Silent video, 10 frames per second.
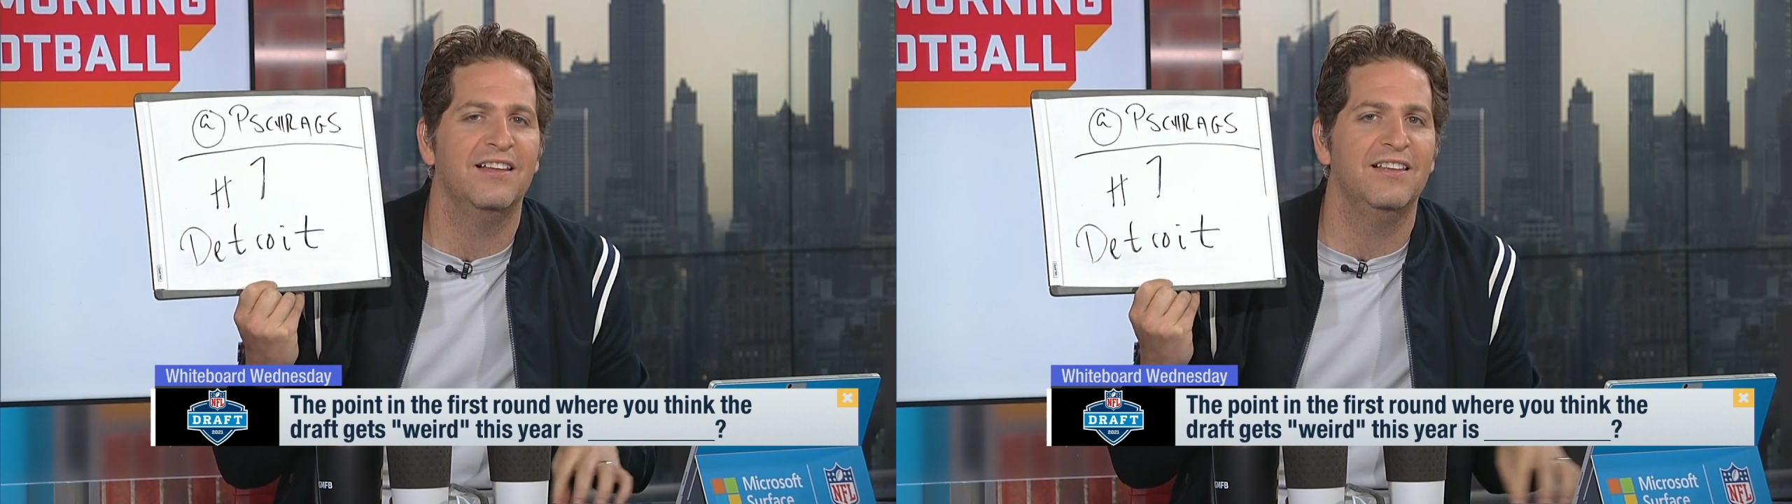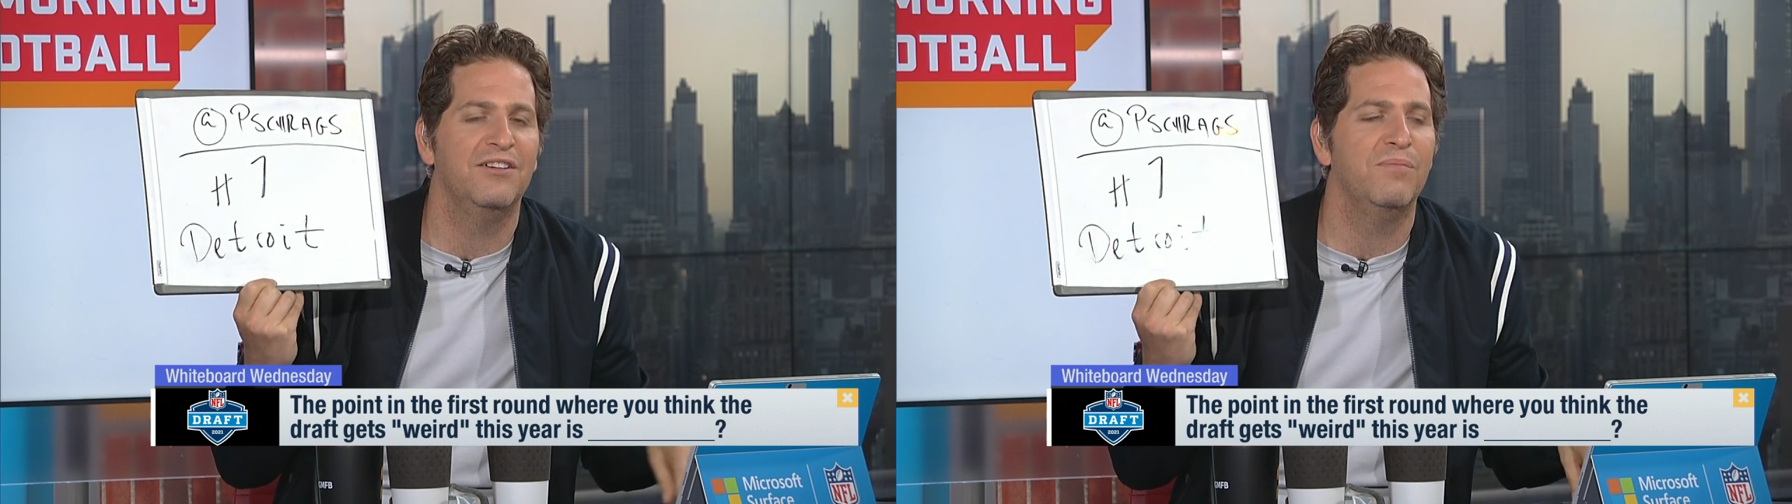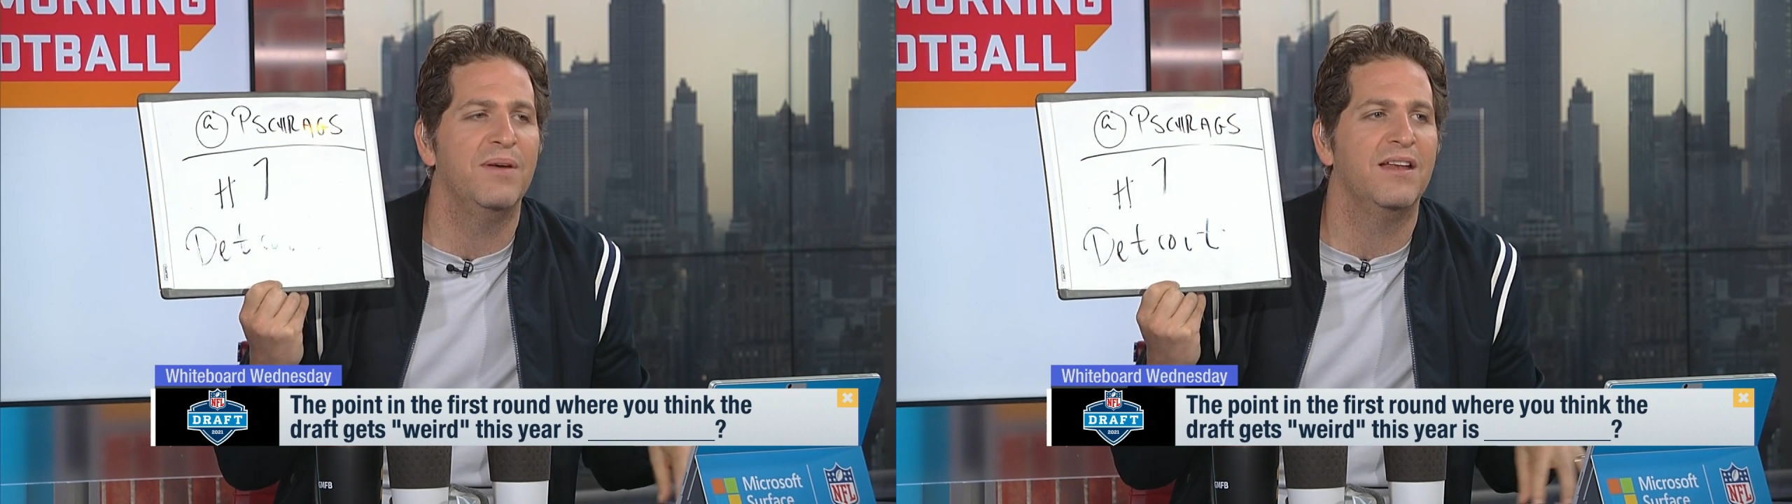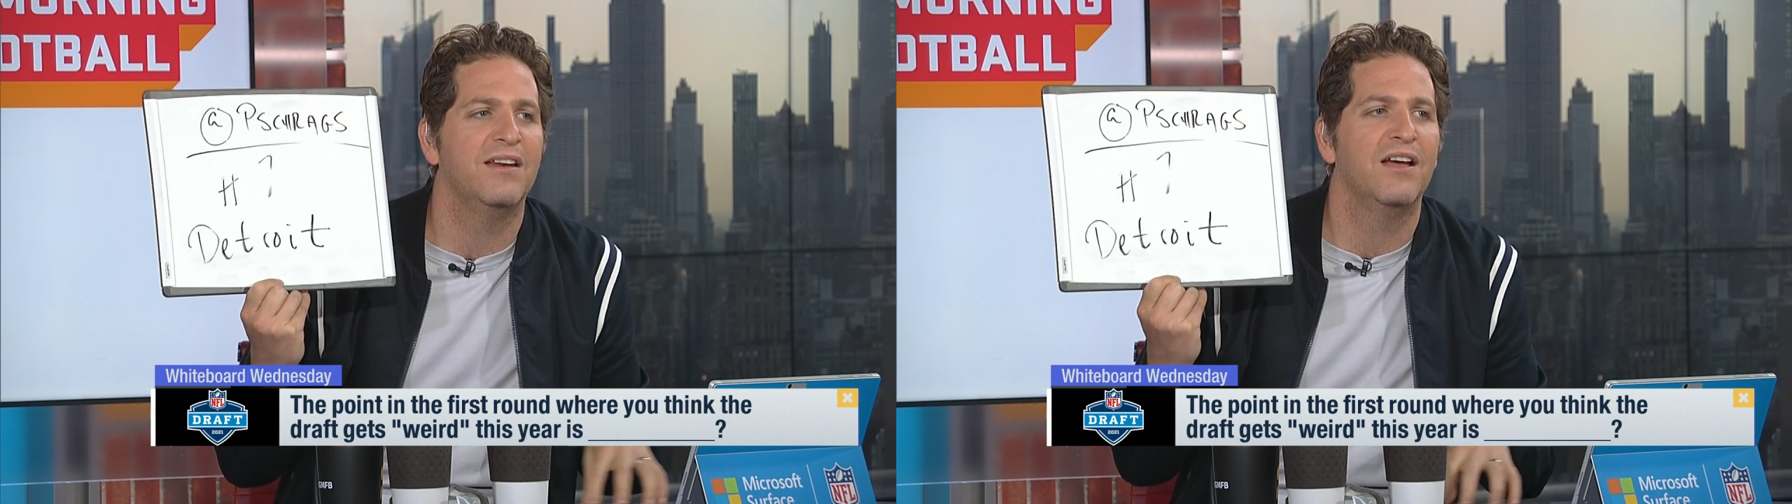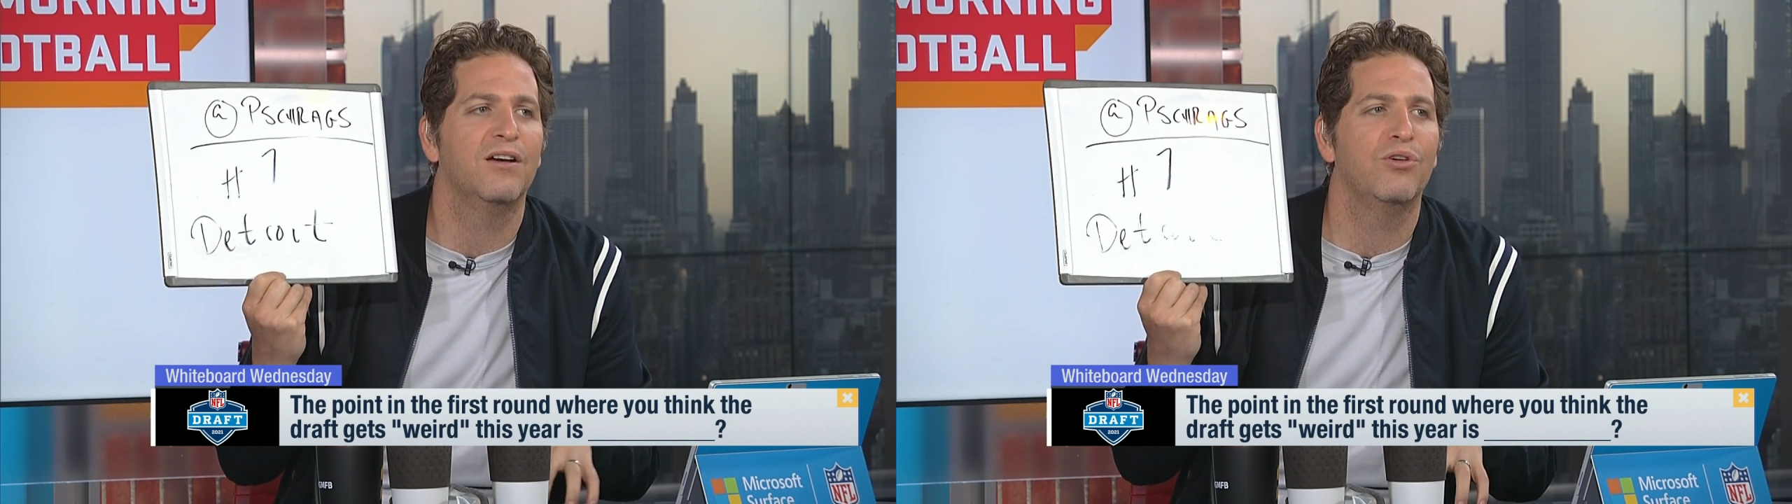a little
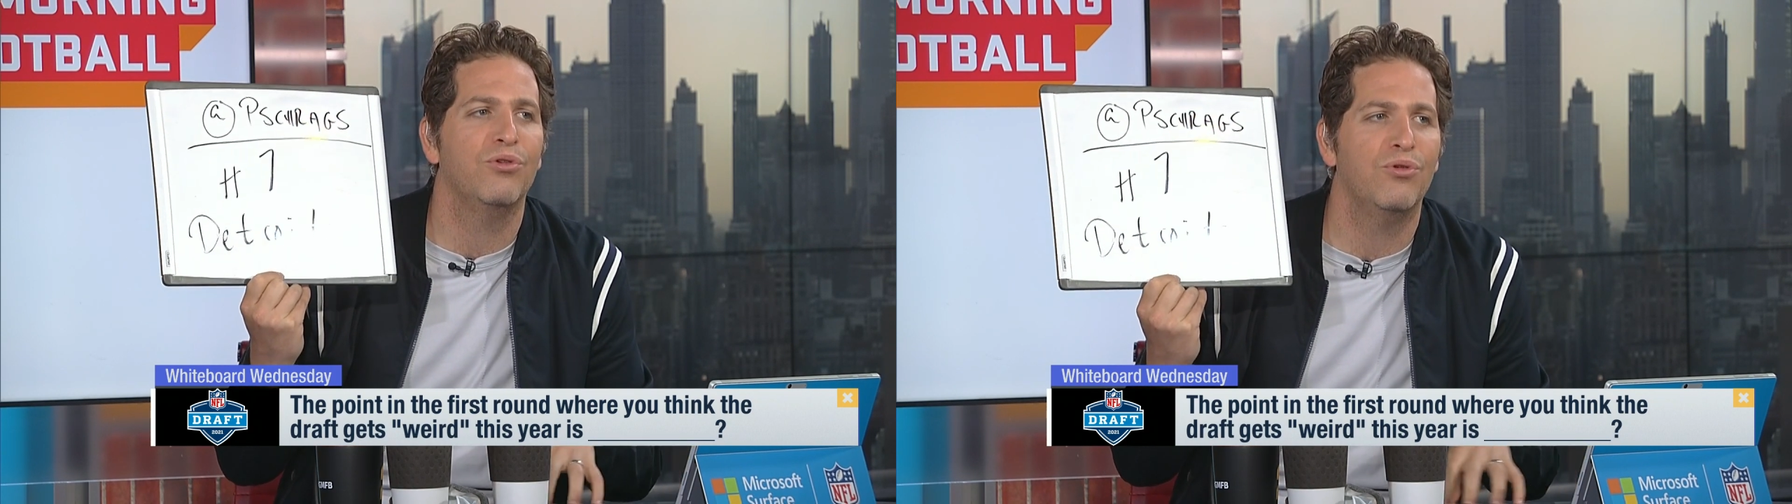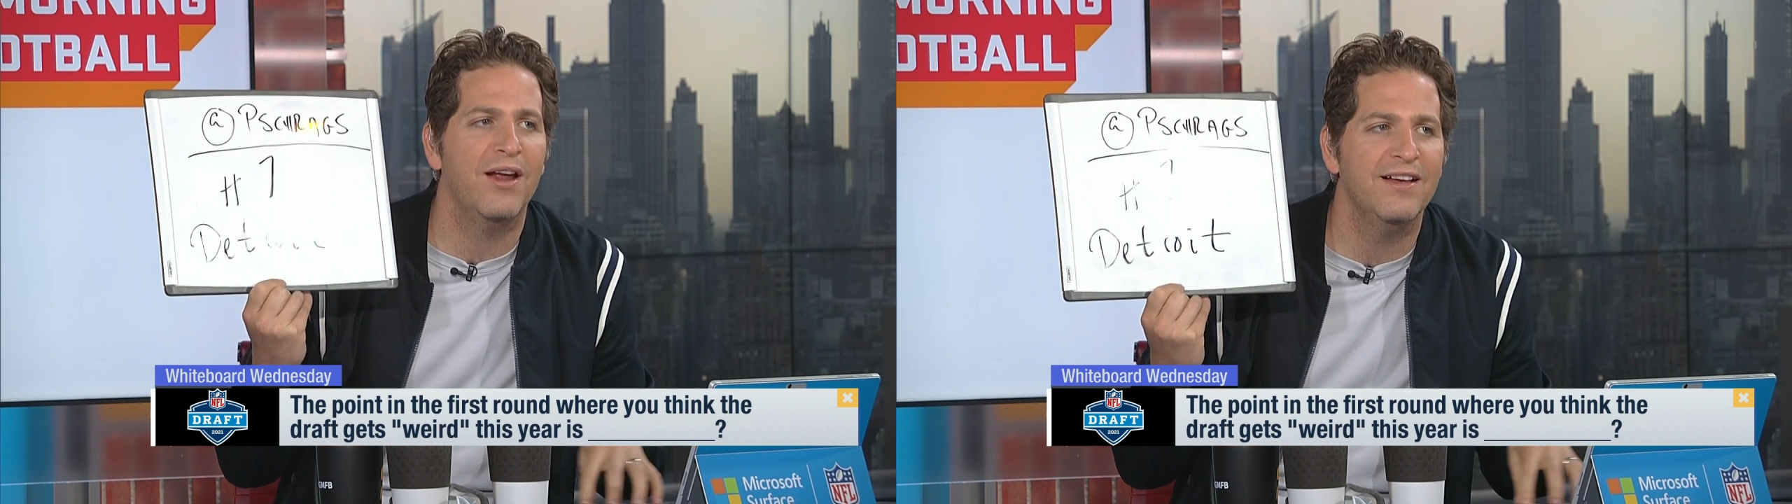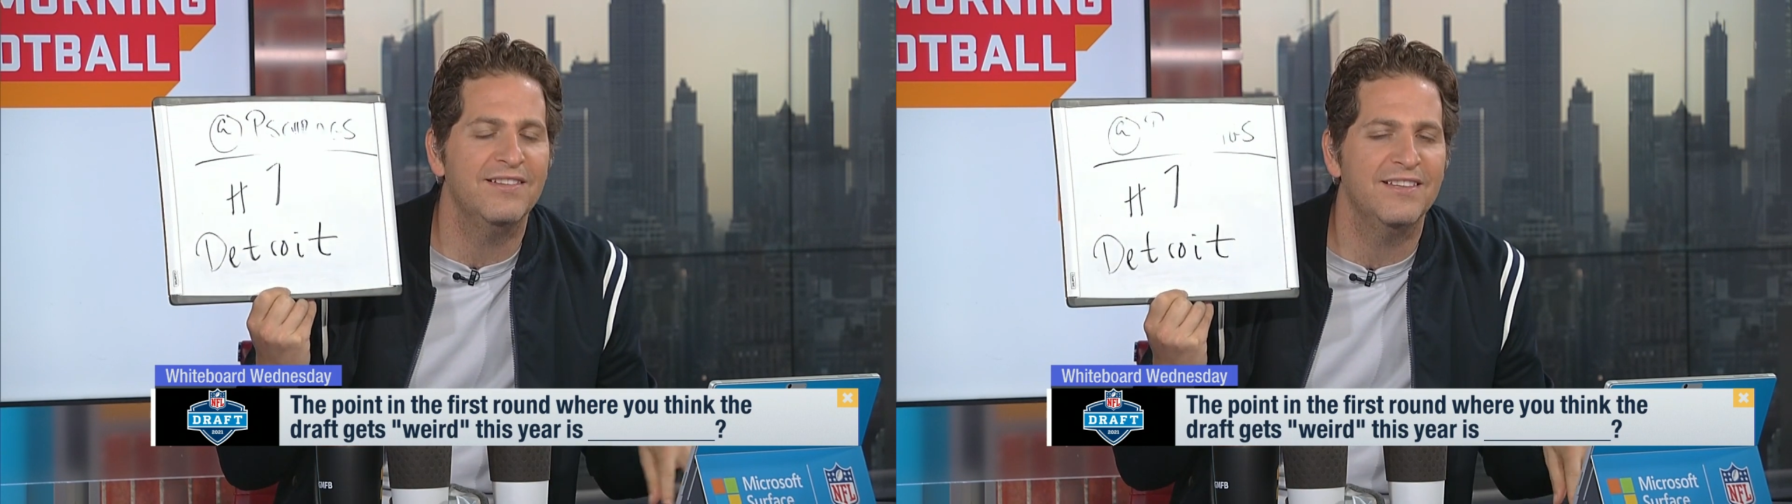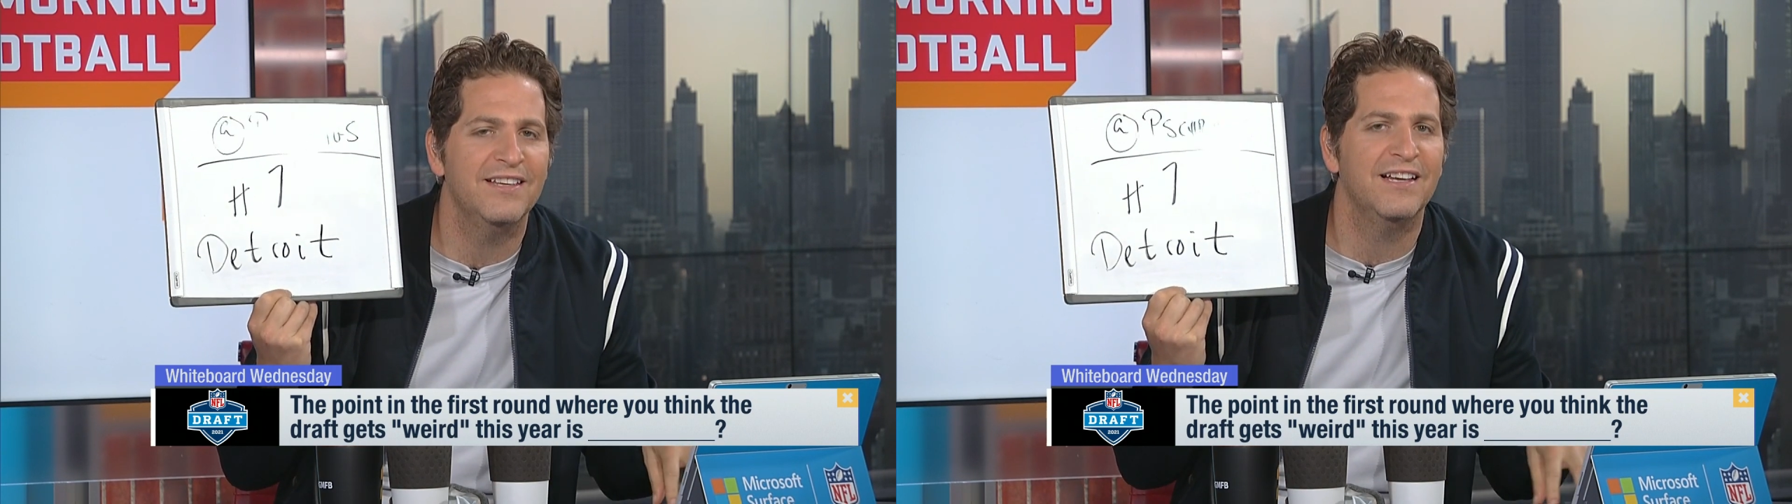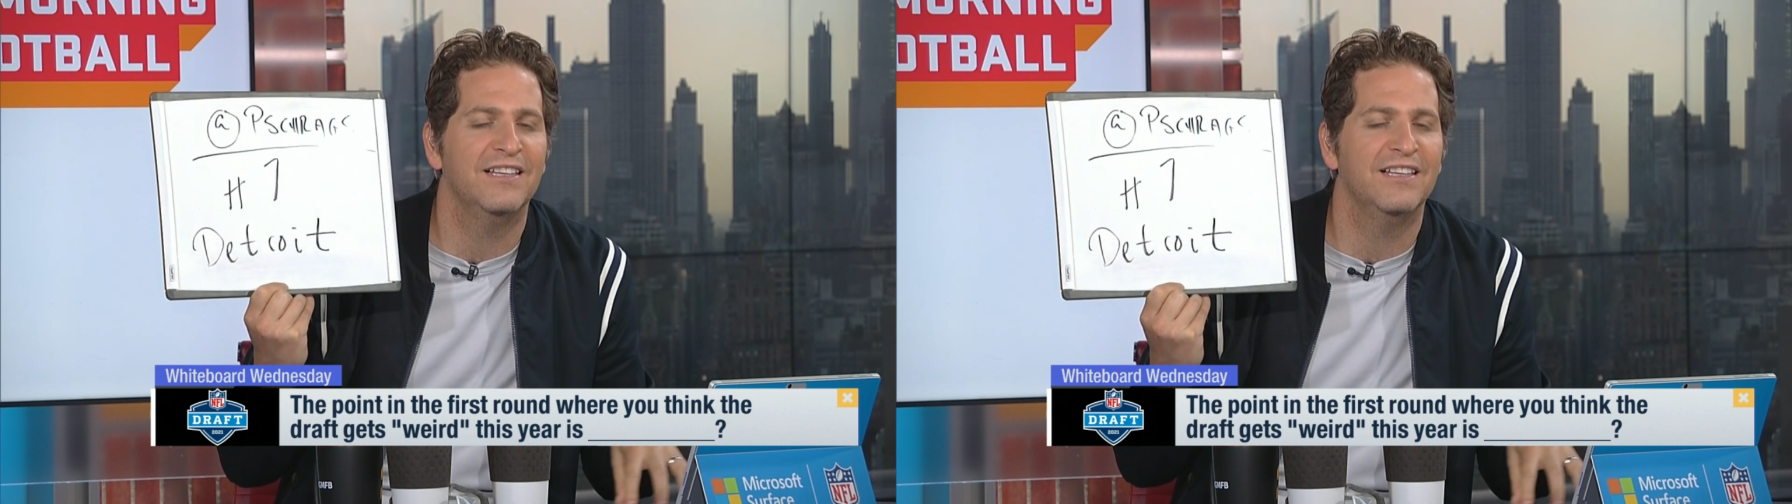bit crazy,